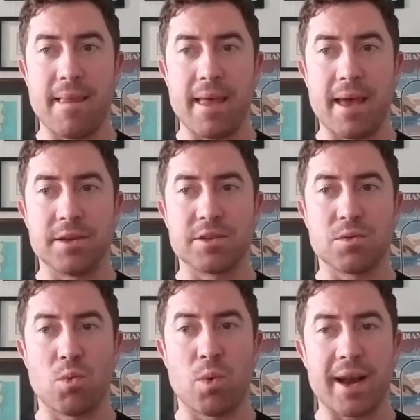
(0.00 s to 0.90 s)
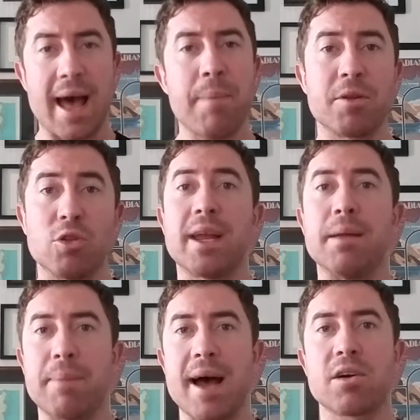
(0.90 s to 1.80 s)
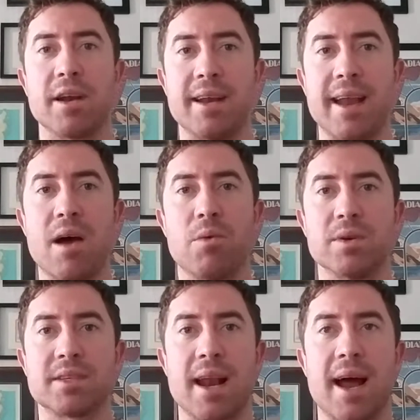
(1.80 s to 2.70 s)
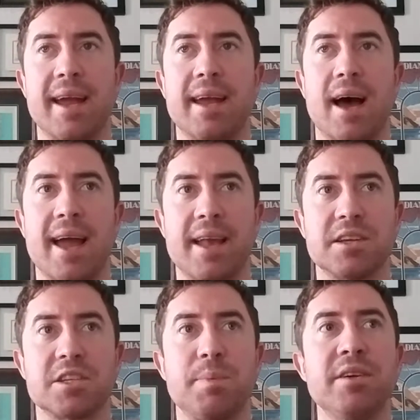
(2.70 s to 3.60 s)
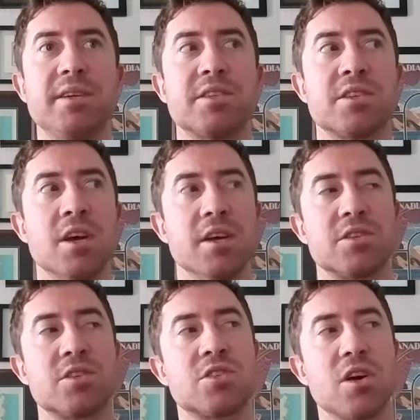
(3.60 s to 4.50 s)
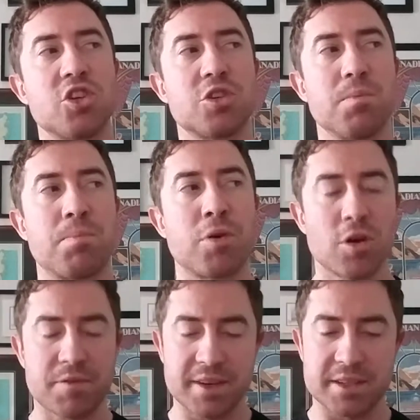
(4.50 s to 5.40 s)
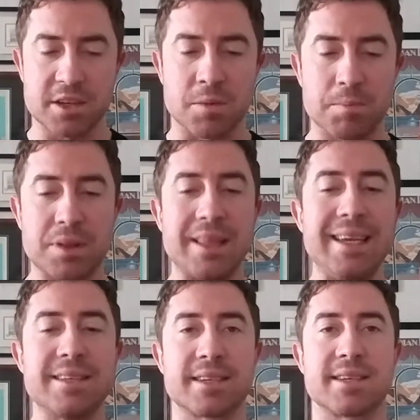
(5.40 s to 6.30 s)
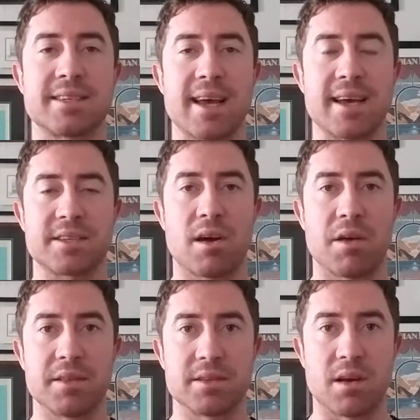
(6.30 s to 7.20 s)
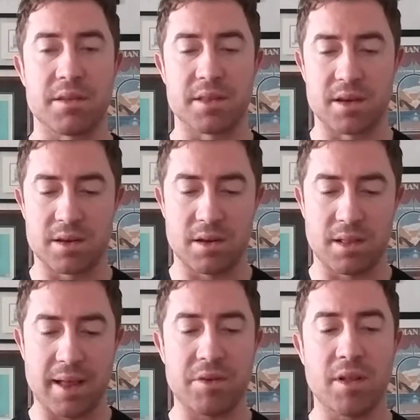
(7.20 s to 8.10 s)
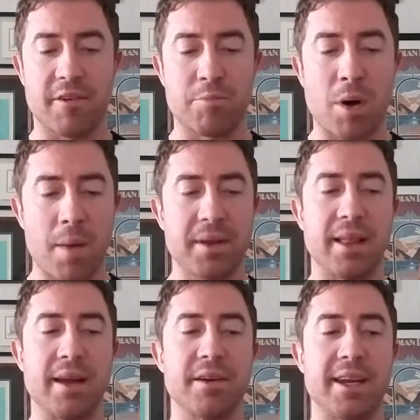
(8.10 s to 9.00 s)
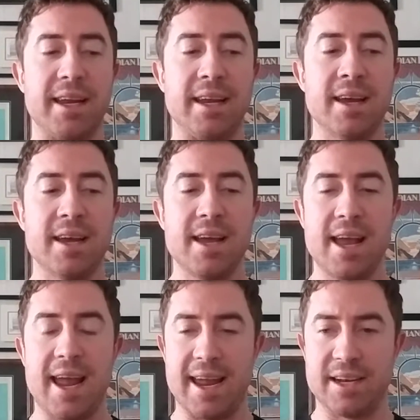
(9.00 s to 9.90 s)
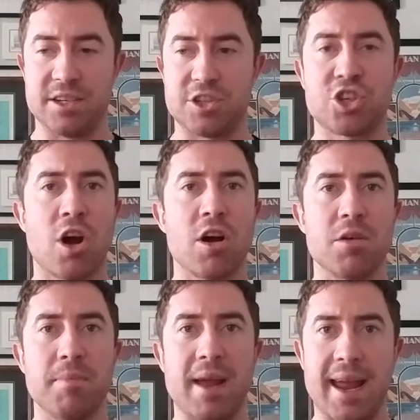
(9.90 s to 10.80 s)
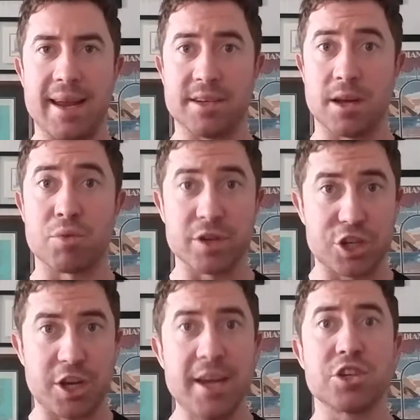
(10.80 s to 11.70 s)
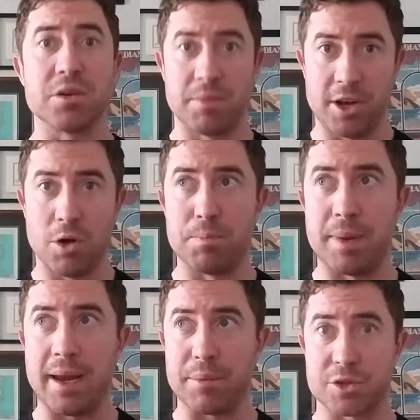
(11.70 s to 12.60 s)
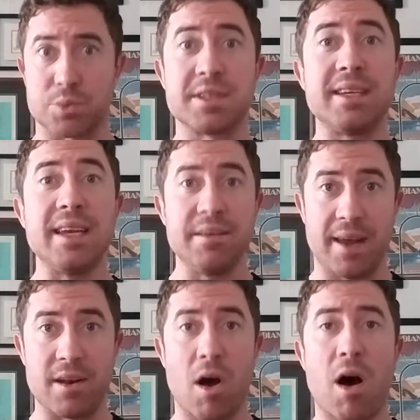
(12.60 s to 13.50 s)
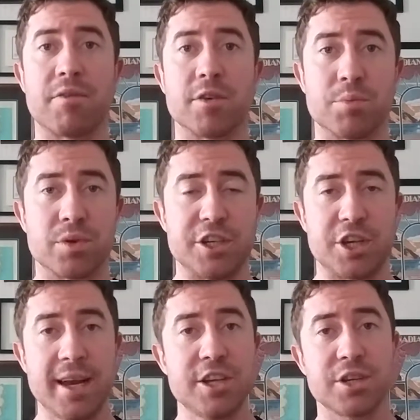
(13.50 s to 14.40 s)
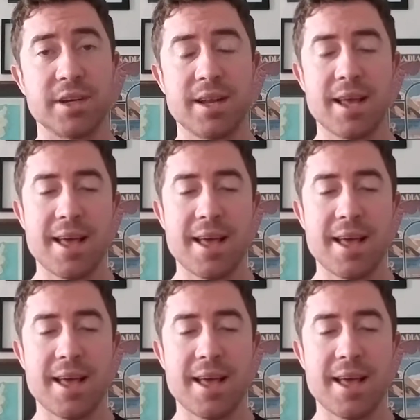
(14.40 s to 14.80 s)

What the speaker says: And what had happened, looking back on it now, was that I had experienced such perfect, complete success on this, on the level of popularity and charm and appreciation, you know, being able to receive and offer appreciation,